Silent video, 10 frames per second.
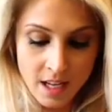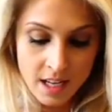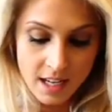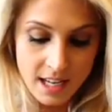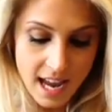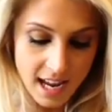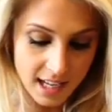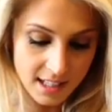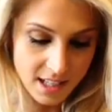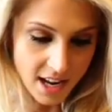
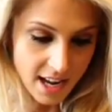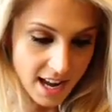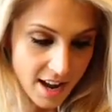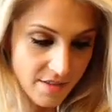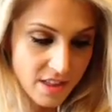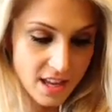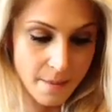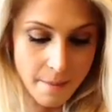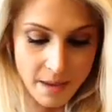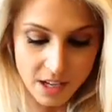Next, I have the
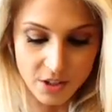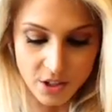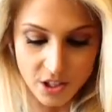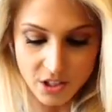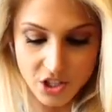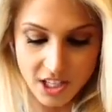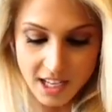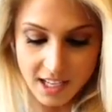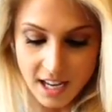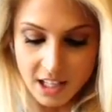Mineral Cheek
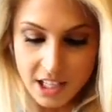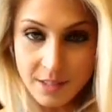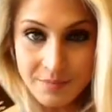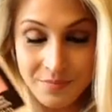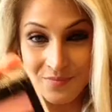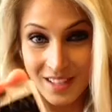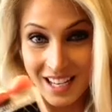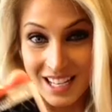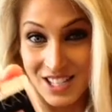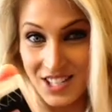Color
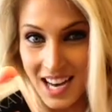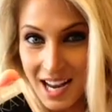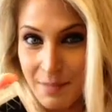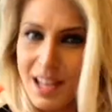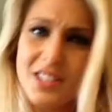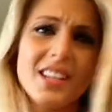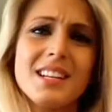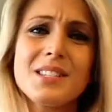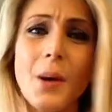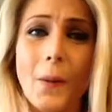in Shy Blush. It
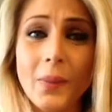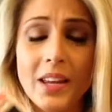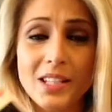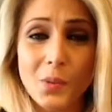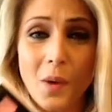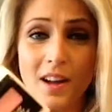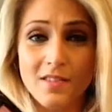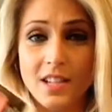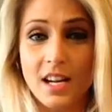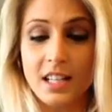is only
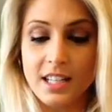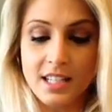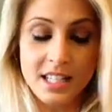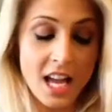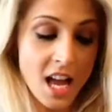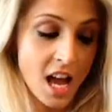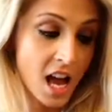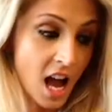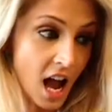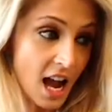$12.
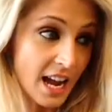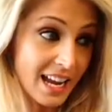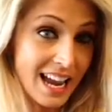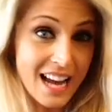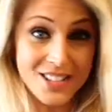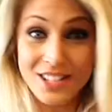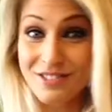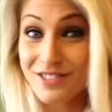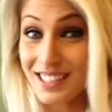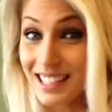I actually
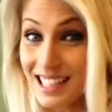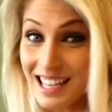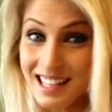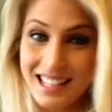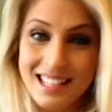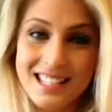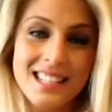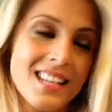really like this.